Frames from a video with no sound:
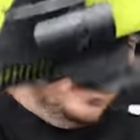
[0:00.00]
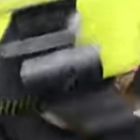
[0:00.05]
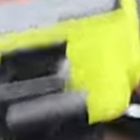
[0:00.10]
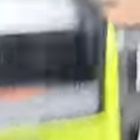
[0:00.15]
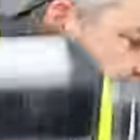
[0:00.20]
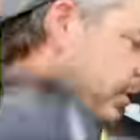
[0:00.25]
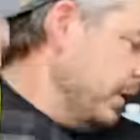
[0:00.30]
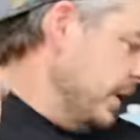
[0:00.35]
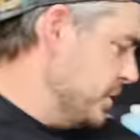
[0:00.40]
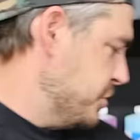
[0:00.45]
Let
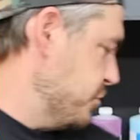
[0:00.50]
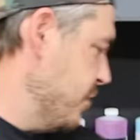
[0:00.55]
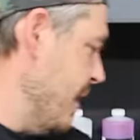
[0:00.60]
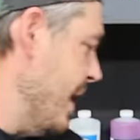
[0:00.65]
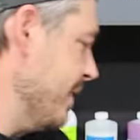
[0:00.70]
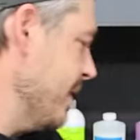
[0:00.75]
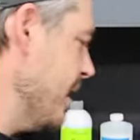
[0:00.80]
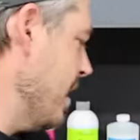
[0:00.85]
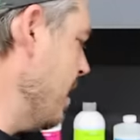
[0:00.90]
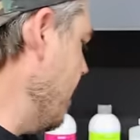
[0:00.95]
me go ahead and
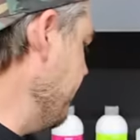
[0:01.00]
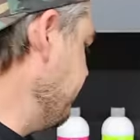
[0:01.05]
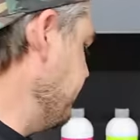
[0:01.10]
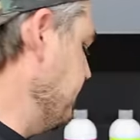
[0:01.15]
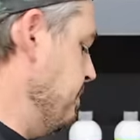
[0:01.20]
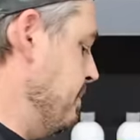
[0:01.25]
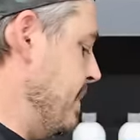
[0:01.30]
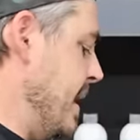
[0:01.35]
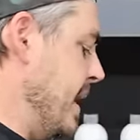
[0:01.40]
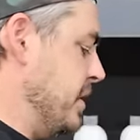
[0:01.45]
dry that off
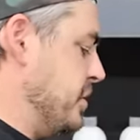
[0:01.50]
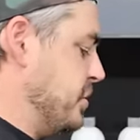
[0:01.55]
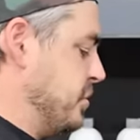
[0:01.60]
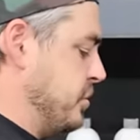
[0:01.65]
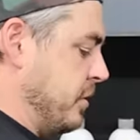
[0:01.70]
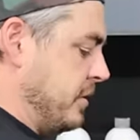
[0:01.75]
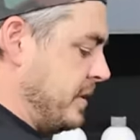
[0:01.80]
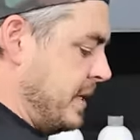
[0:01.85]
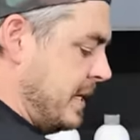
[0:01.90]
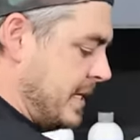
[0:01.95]
and make
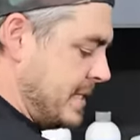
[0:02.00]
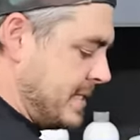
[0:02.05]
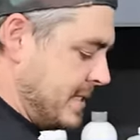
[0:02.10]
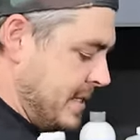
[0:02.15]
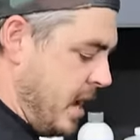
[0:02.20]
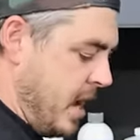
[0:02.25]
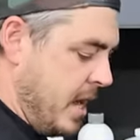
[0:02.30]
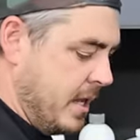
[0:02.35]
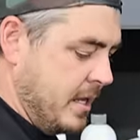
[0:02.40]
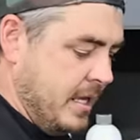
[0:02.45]
sure that it's
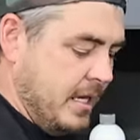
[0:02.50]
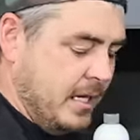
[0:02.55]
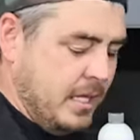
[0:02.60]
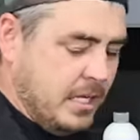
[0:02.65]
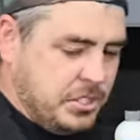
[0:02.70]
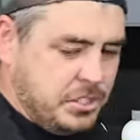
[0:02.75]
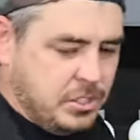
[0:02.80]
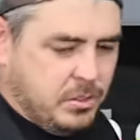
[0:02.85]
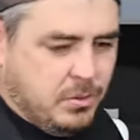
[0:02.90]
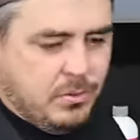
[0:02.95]
not an
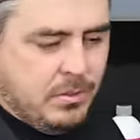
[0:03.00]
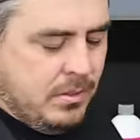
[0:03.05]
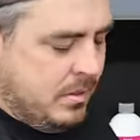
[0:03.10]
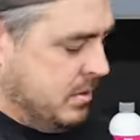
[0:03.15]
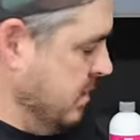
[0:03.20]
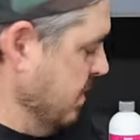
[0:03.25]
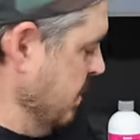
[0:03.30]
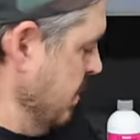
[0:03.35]
issue